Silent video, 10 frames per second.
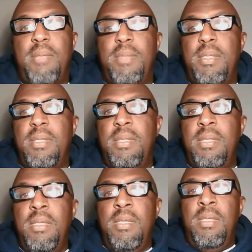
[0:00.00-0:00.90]

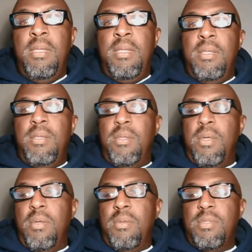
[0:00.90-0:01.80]
And, you
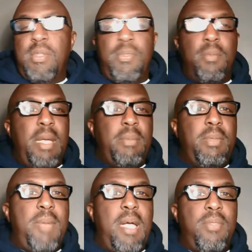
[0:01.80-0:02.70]
know, something might be
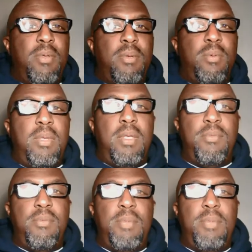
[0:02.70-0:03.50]
bothering one of them.